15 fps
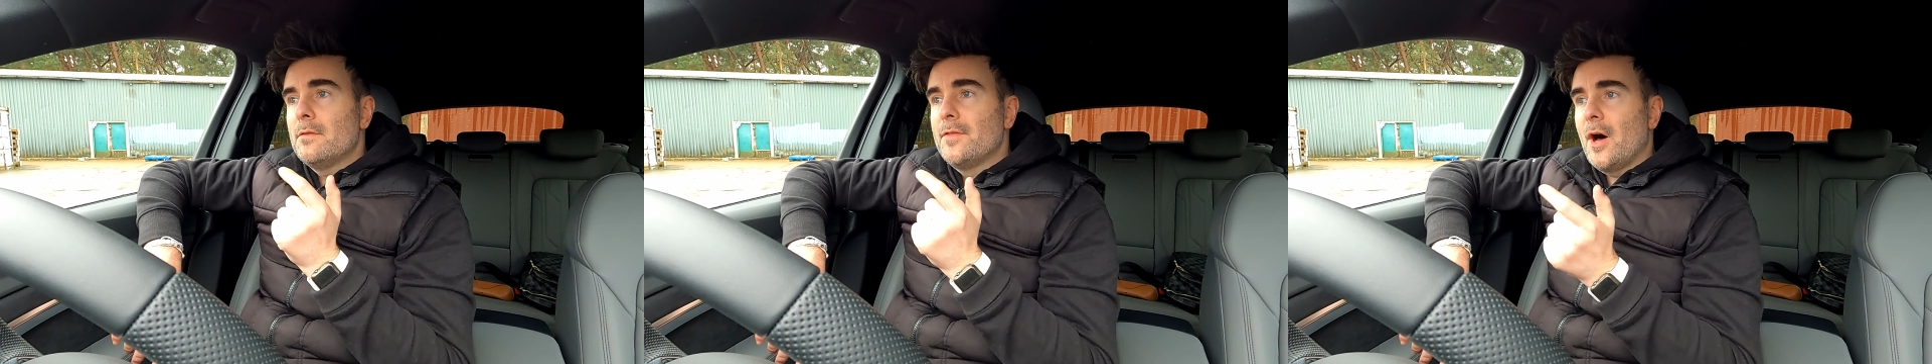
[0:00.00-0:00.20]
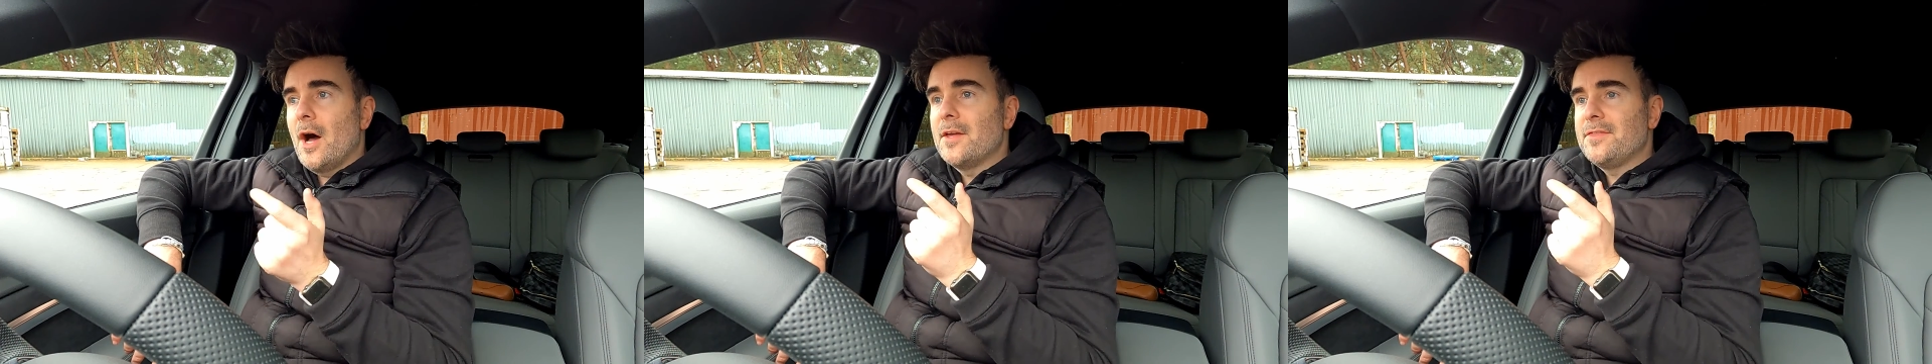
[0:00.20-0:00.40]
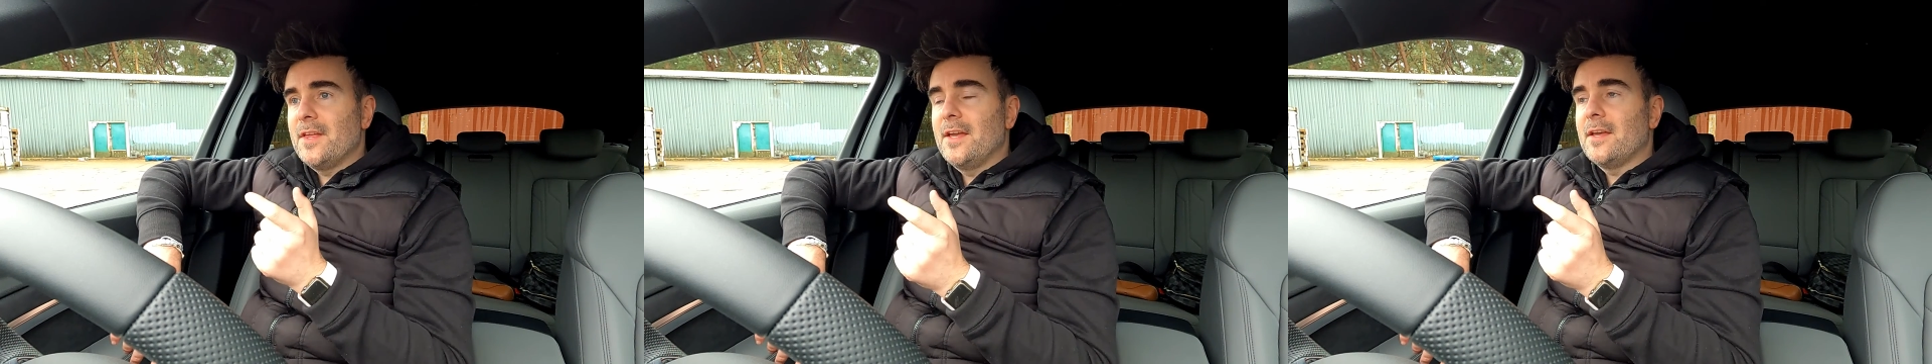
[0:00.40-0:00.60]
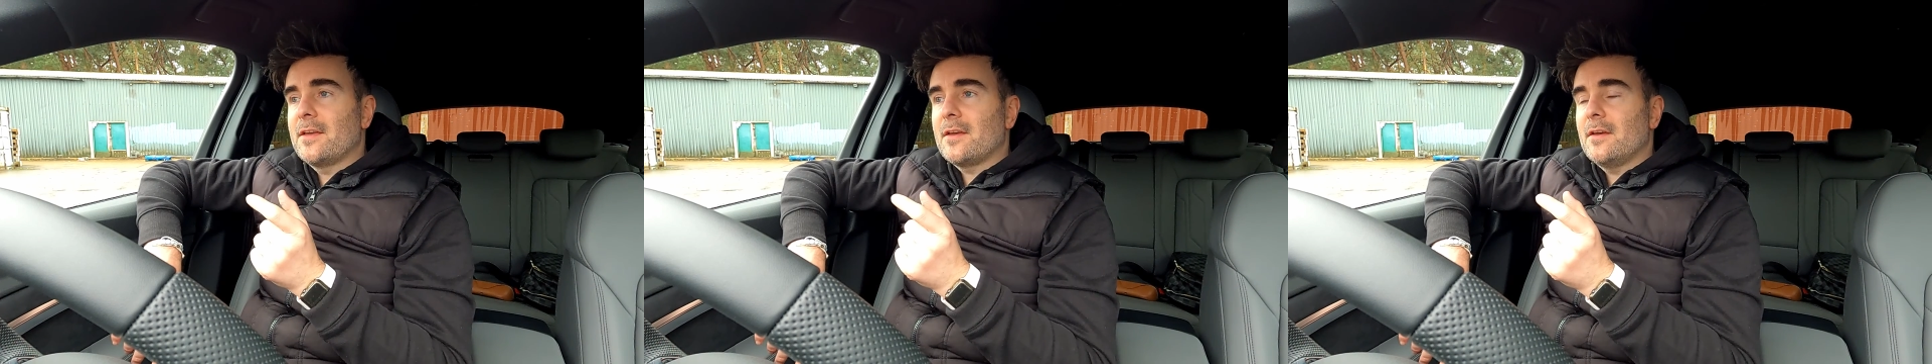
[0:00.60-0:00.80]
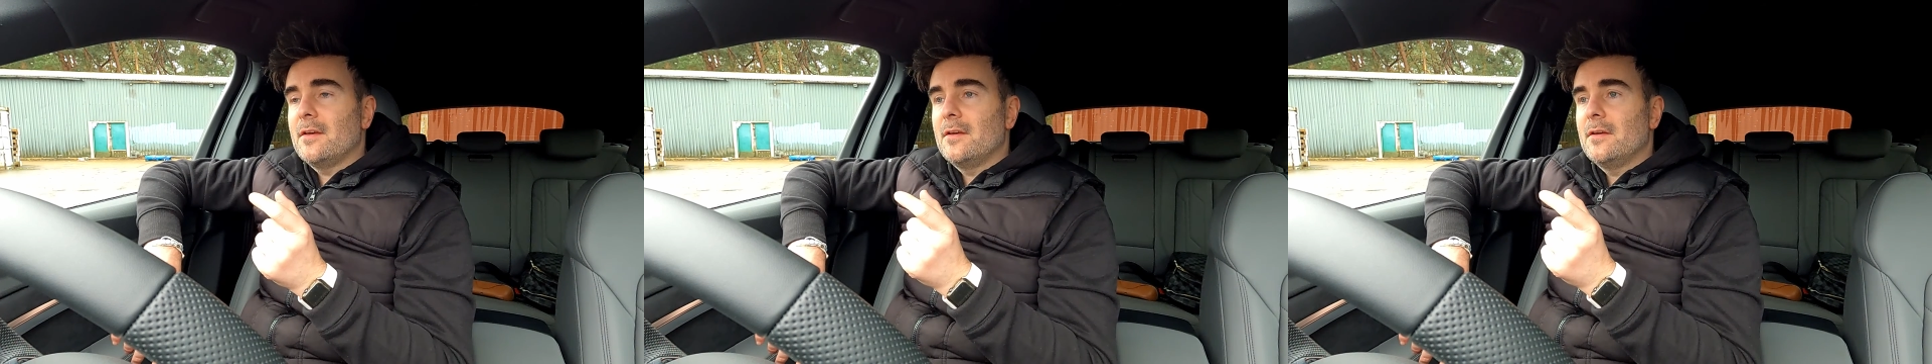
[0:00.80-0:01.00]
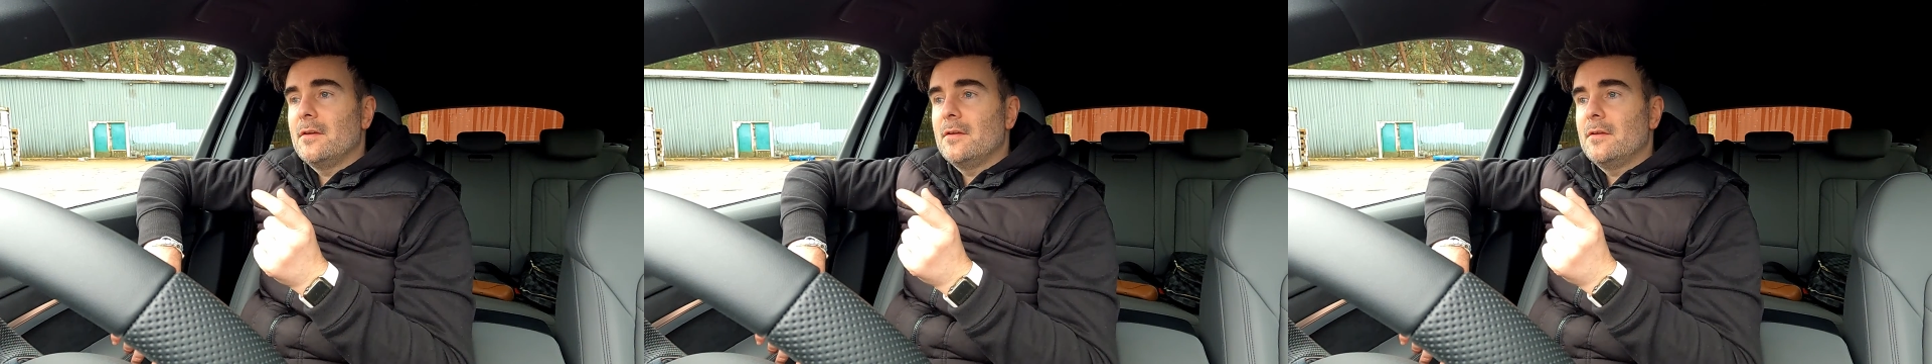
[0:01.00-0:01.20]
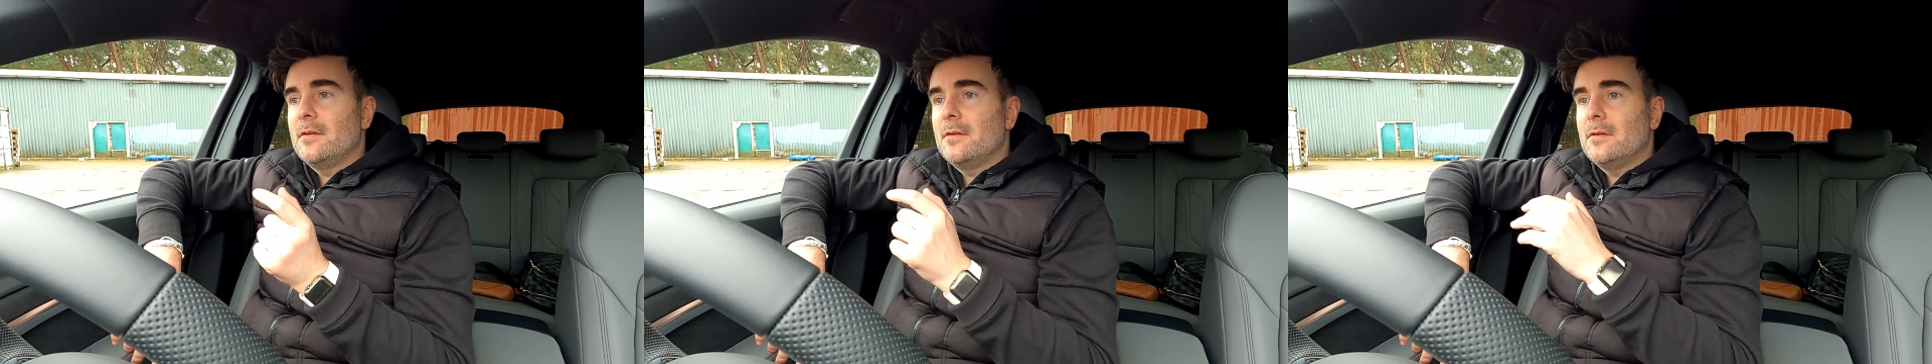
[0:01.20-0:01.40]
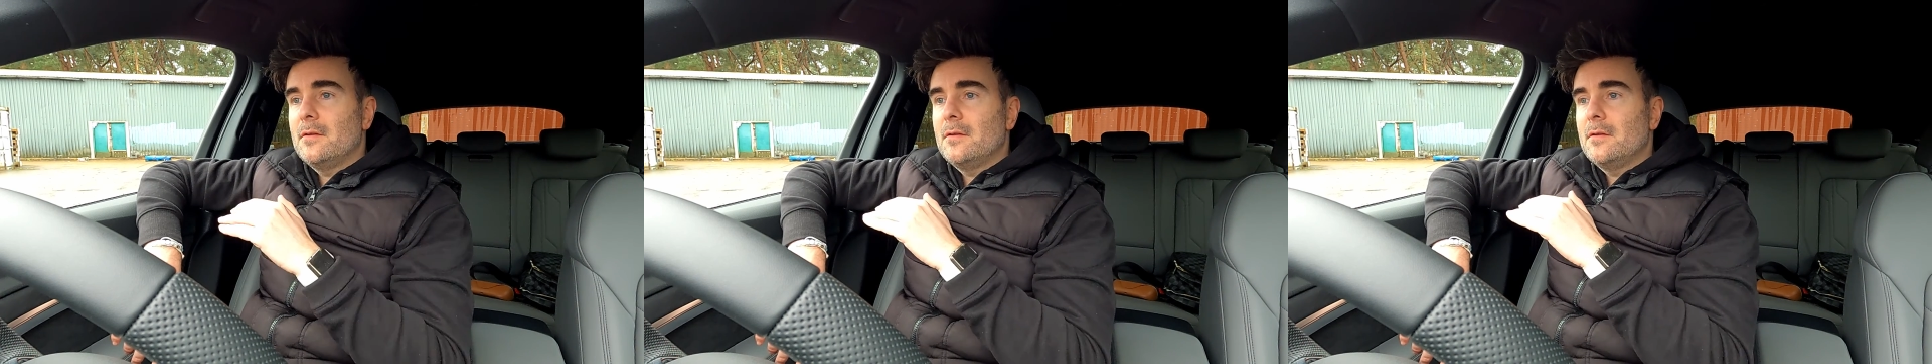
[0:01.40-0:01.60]
that I think,
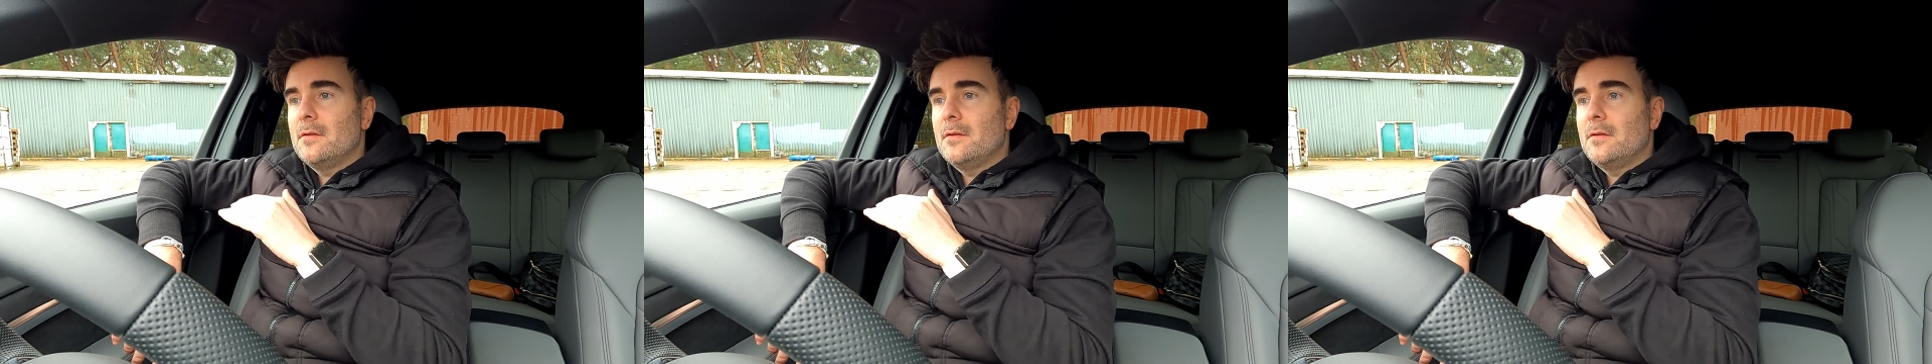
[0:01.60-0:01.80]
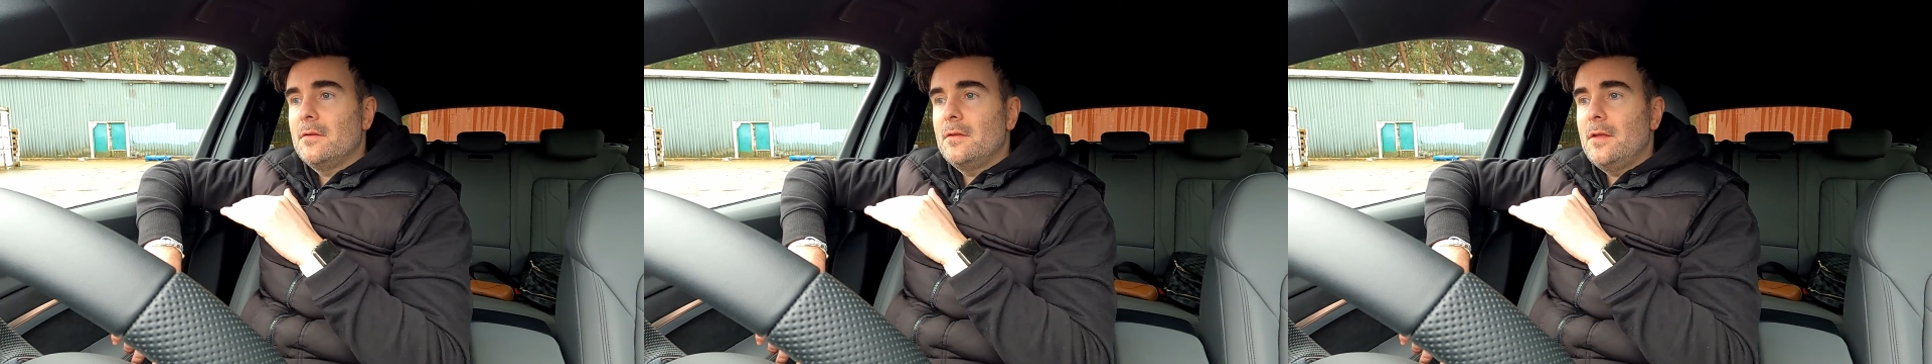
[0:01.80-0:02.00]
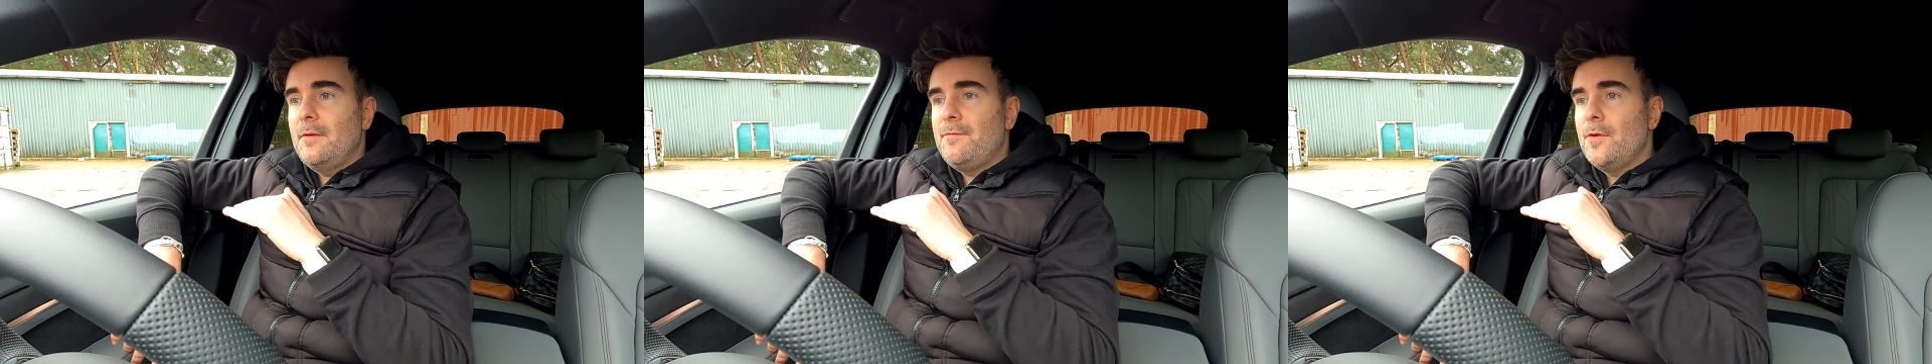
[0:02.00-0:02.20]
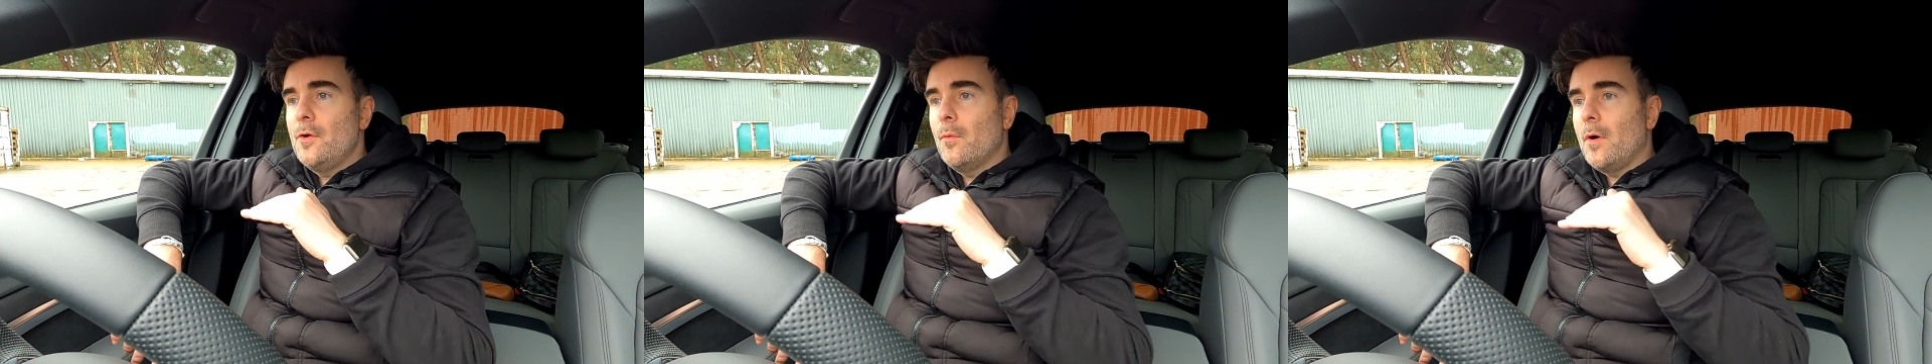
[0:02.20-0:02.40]
if